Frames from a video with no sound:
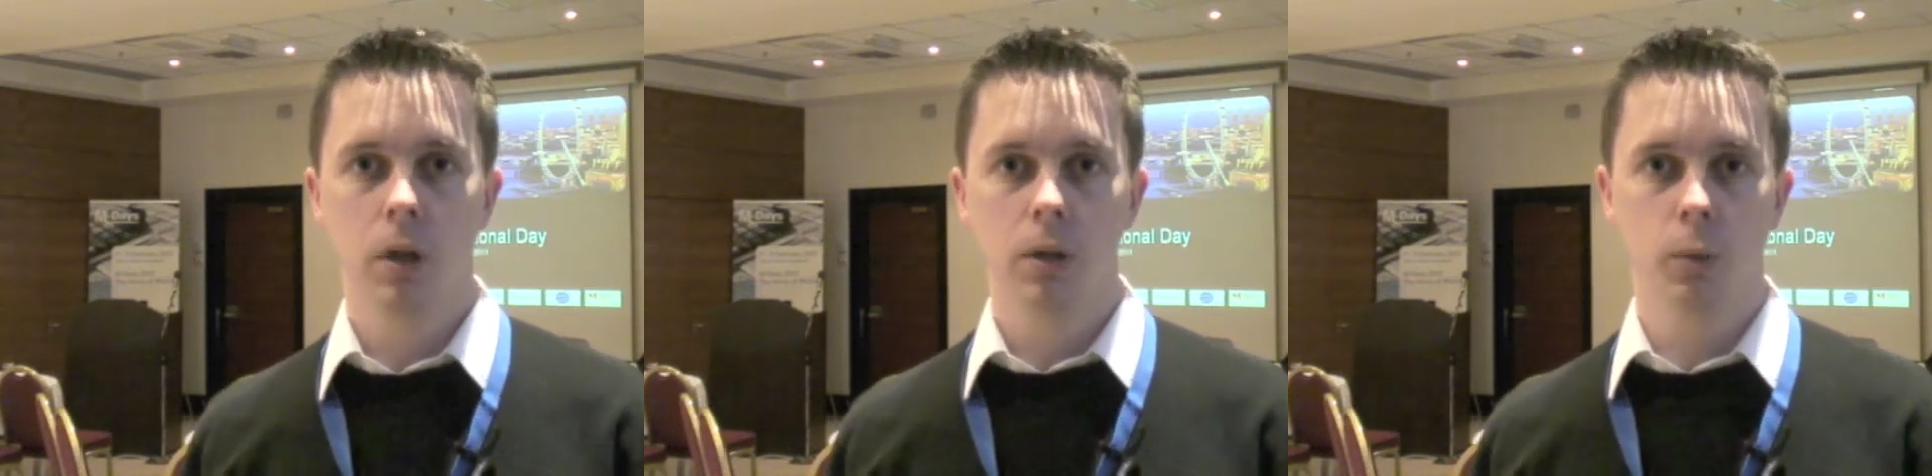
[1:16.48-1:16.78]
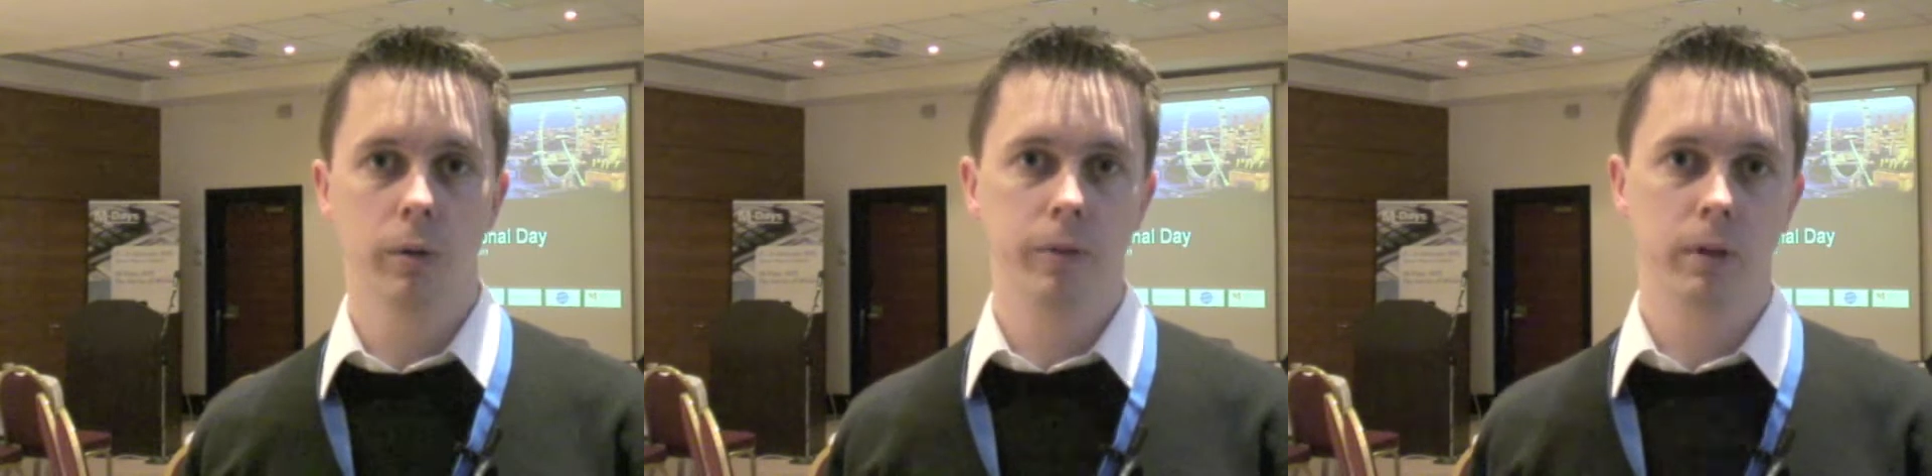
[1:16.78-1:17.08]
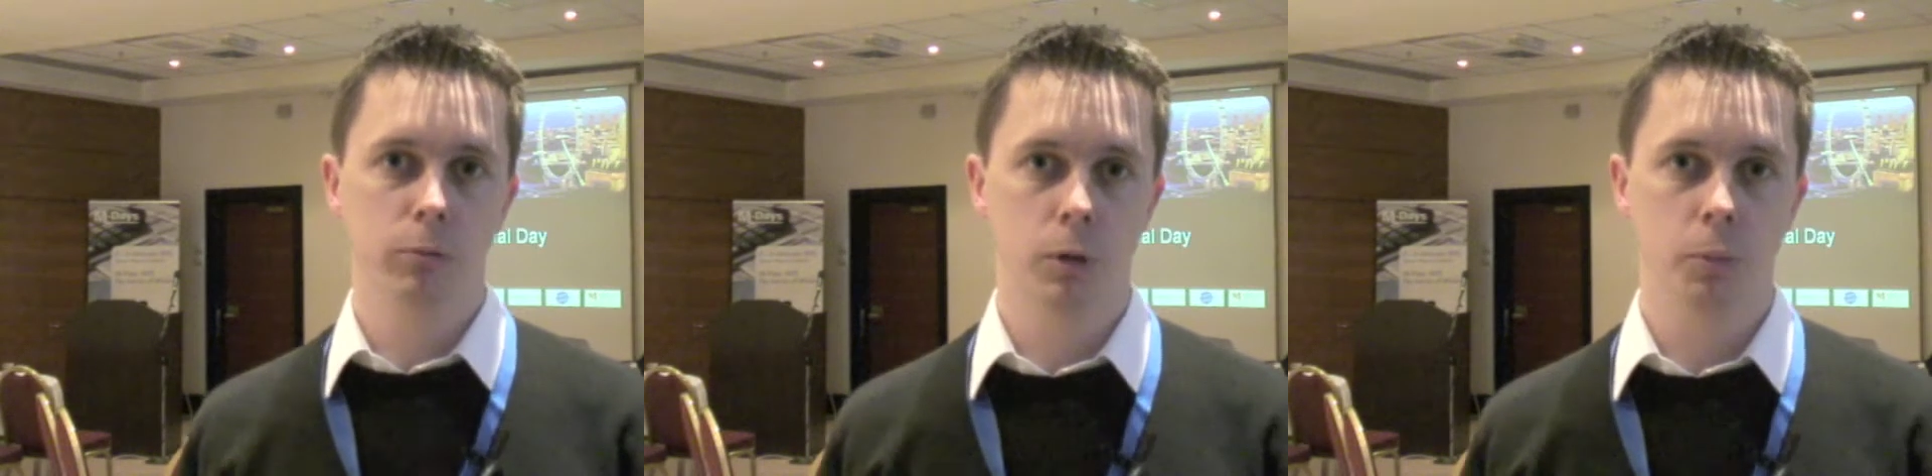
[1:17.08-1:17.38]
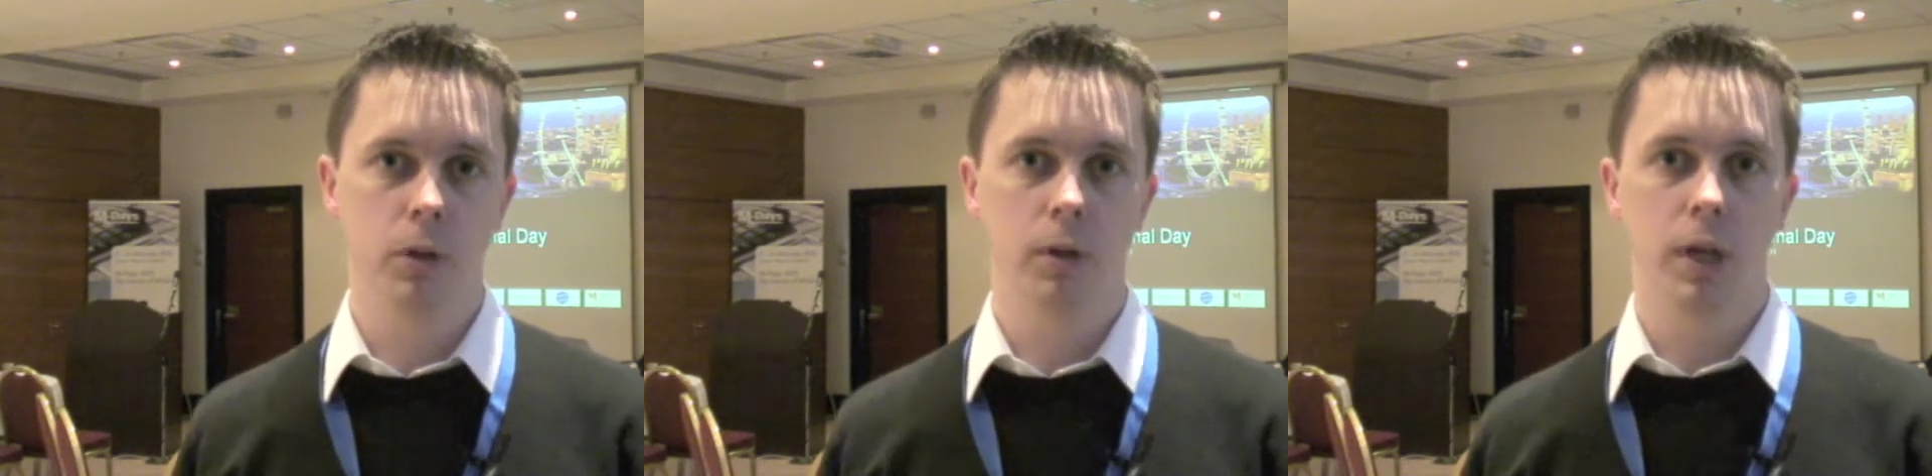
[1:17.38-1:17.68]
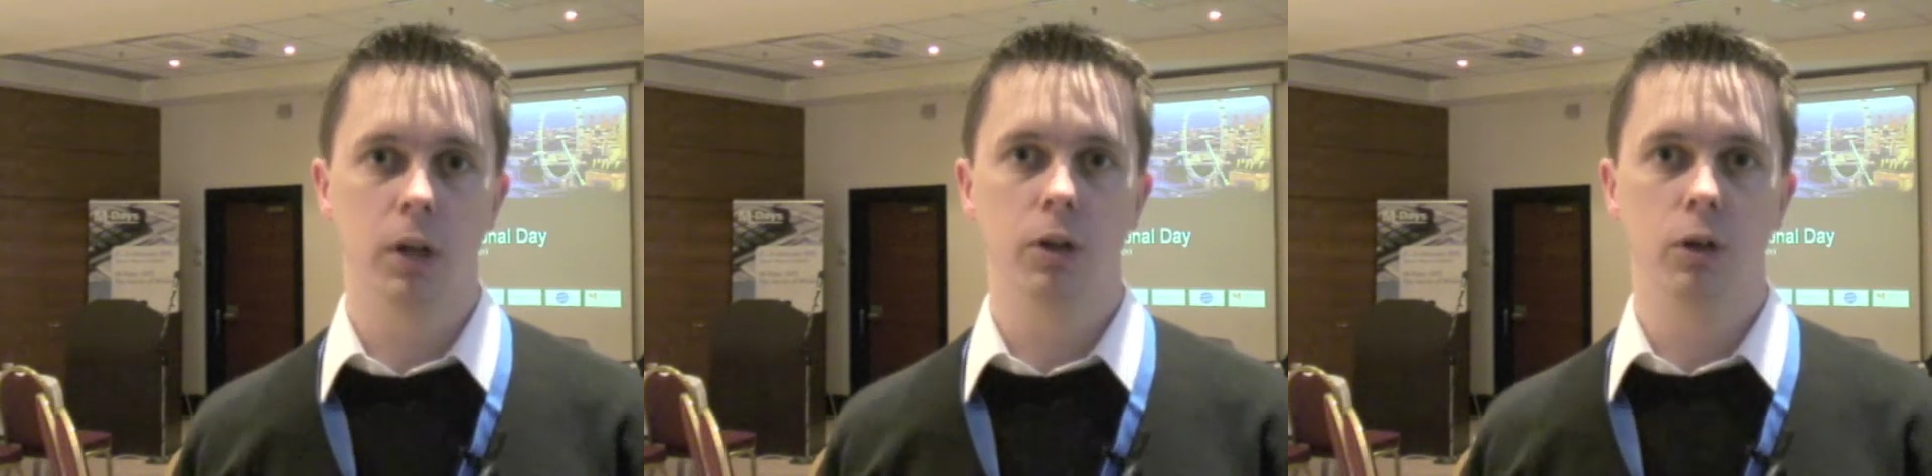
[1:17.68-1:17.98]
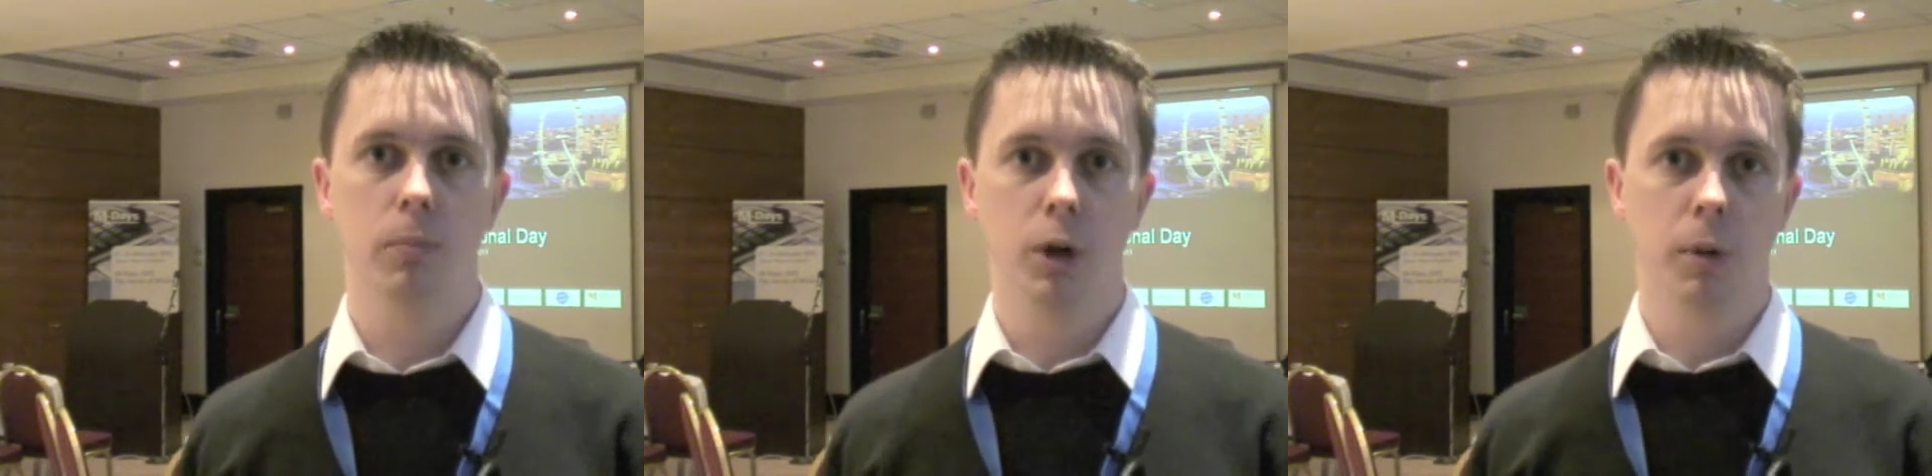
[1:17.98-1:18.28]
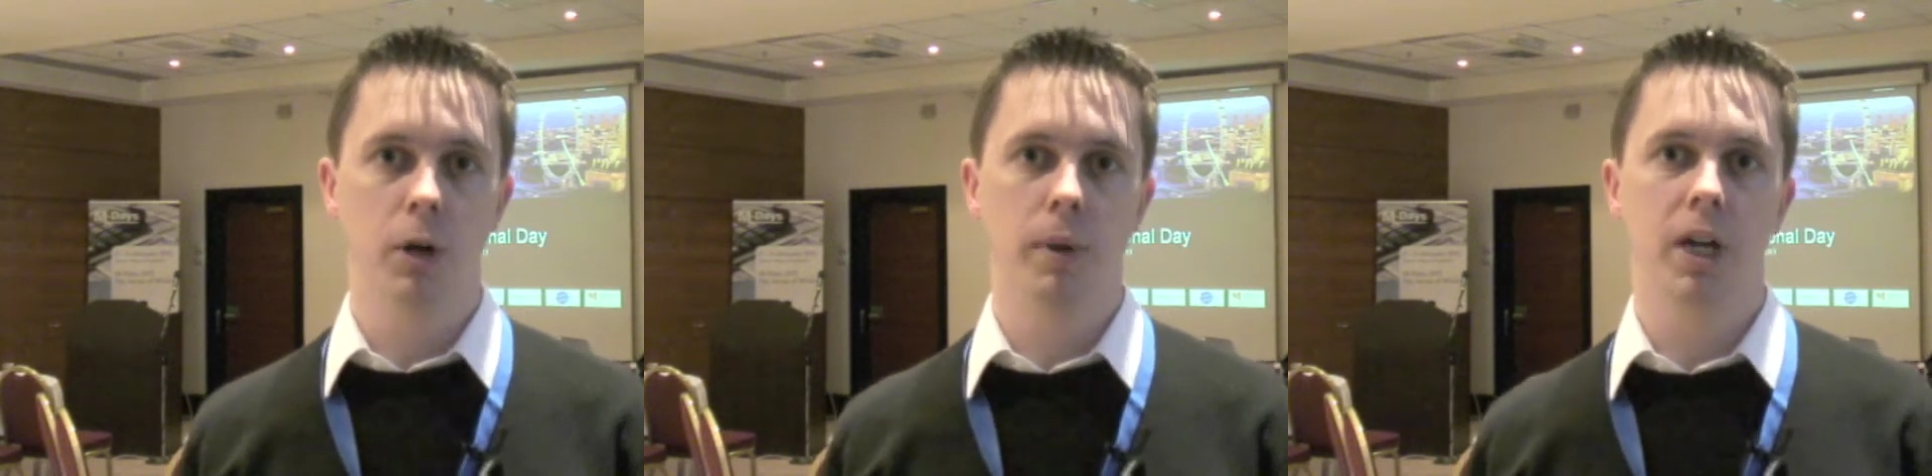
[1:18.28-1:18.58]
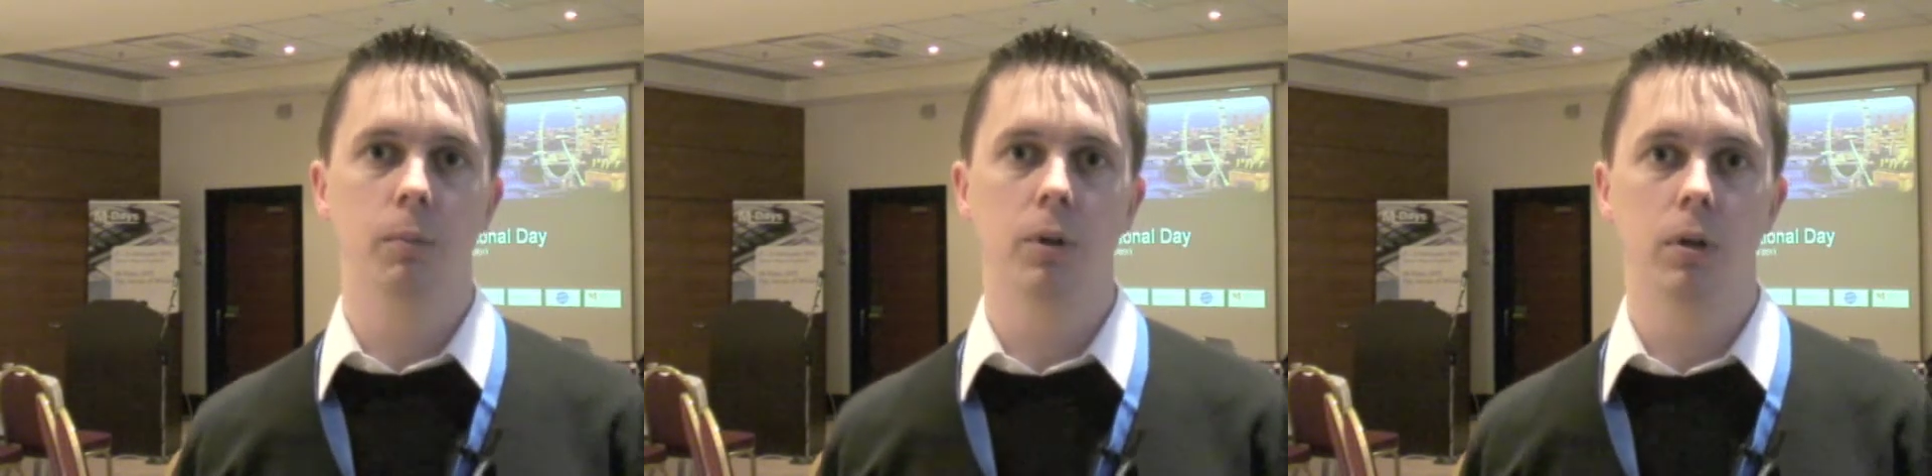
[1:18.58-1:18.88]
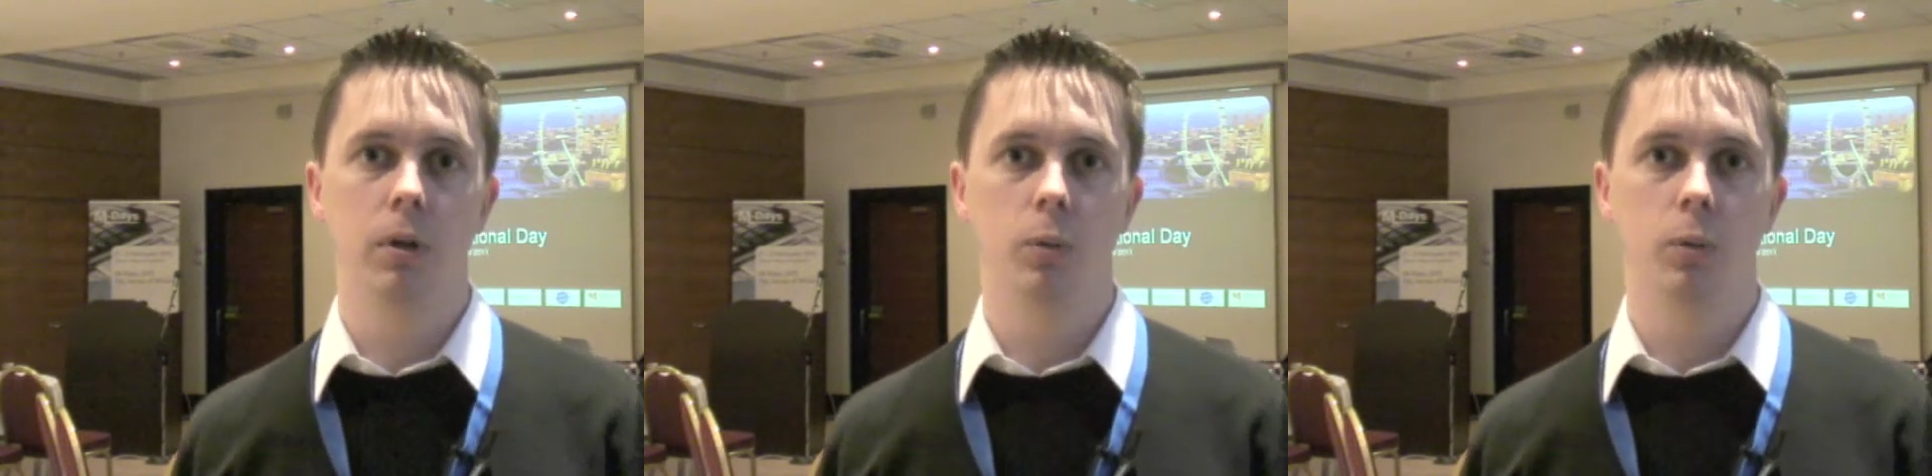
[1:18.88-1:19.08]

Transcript: So one of the other options there to use mobile payments